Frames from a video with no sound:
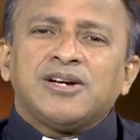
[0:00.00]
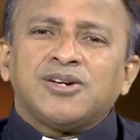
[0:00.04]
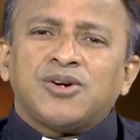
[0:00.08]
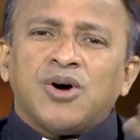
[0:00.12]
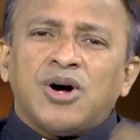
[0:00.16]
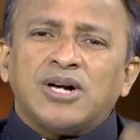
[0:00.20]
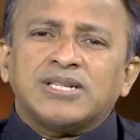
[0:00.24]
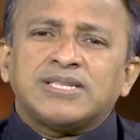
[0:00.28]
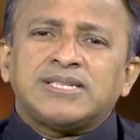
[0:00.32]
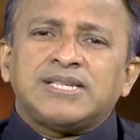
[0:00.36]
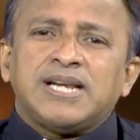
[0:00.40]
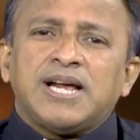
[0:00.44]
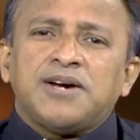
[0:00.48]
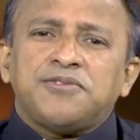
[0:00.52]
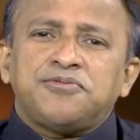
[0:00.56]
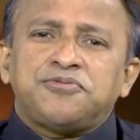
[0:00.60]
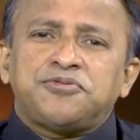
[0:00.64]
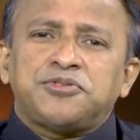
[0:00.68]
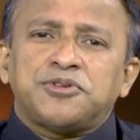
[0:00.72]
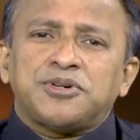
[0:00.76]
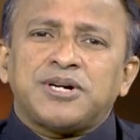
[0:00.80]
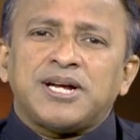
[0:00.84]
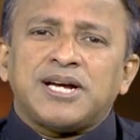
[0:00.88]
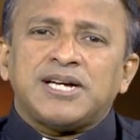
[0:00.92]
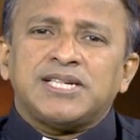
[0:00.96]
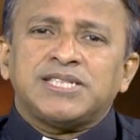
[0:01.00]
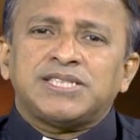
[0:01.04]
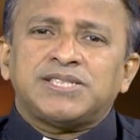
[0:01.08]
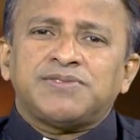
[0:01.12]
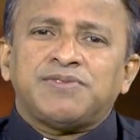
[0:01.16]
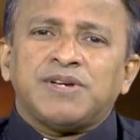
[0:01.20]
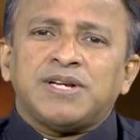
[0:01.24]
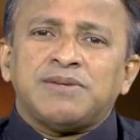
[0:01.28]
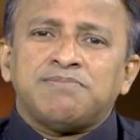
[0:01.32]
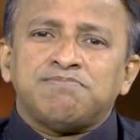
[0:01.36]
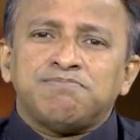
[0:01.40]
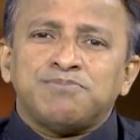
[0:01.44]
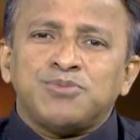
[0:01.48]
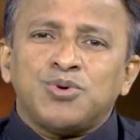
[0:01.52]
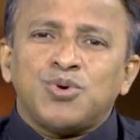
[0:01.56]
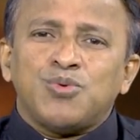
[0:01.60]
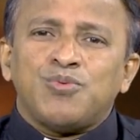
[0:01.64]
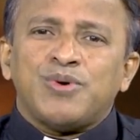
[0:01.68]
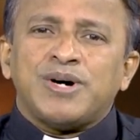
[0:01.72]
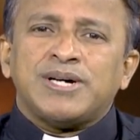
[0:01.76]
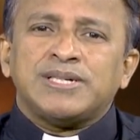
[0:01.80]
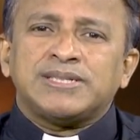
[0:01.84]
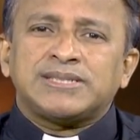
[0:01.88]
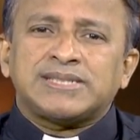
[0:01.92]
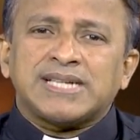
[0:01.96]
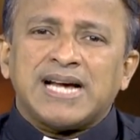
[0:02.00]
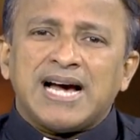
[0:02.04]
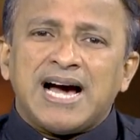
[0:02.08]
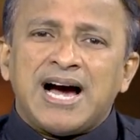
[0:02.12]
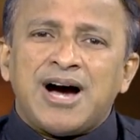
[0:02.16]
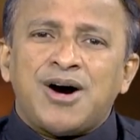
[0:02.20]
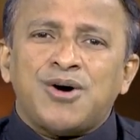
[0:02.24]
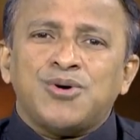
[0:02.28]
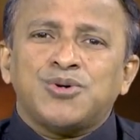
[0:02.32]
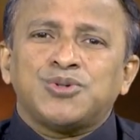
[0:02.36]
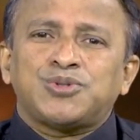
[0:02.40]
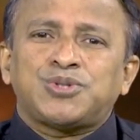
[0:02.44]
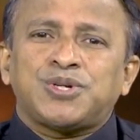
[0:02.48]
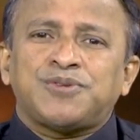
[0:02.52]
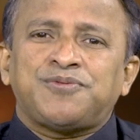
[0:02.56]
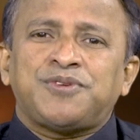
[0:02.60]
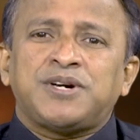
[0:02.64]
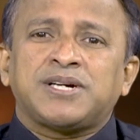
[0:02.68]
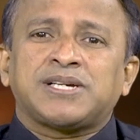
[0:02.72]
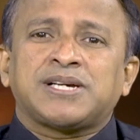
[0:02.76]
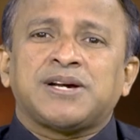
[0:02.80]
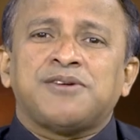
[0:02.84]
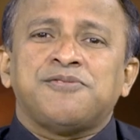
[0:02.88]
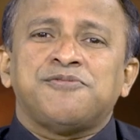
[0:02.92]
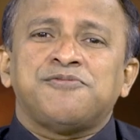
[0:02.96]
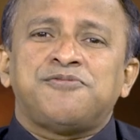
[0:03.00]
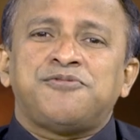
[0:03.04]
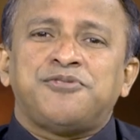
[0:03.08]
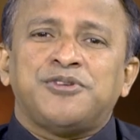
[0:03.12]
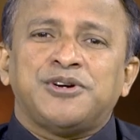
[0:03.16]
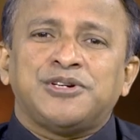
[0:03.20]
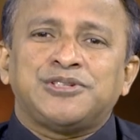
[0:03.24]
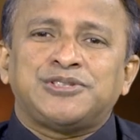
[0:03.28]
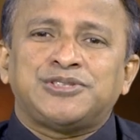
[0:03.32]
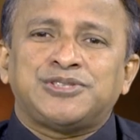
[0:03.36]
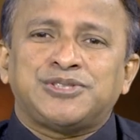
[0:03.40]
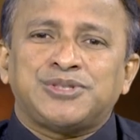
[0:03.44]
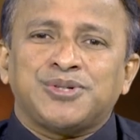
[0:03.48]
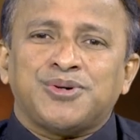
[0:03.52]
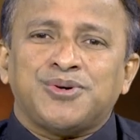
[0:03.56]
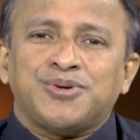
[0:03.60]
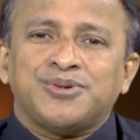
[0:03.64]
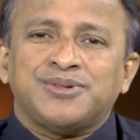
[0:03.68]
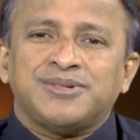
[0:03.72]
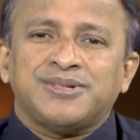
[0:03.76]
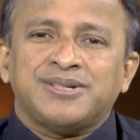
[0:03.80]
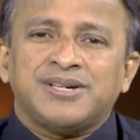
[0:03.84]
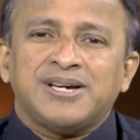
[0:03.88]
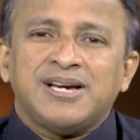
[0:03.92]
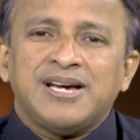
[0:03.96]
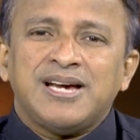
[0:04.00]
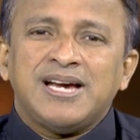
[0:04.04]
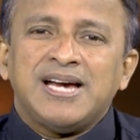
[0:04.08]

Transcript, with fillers: God's love for us will move us out of our comfort zone